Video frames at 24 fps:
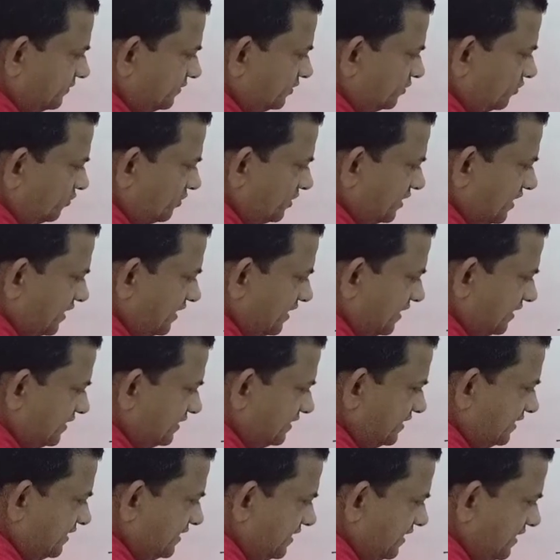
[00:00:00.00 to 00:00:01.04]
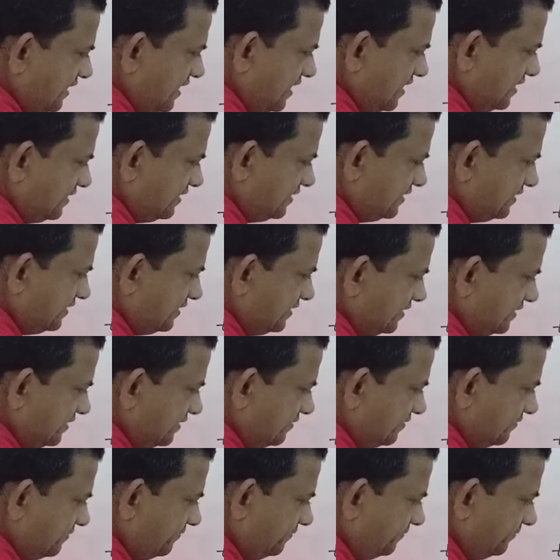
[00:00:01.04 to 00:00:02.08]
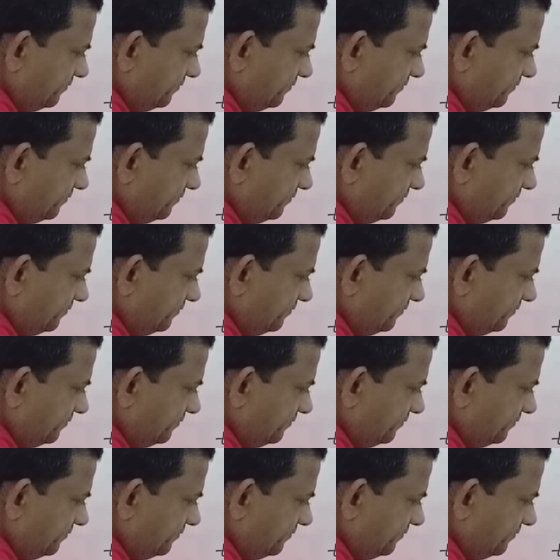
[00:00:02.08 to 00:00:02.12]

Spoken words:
So that is ds.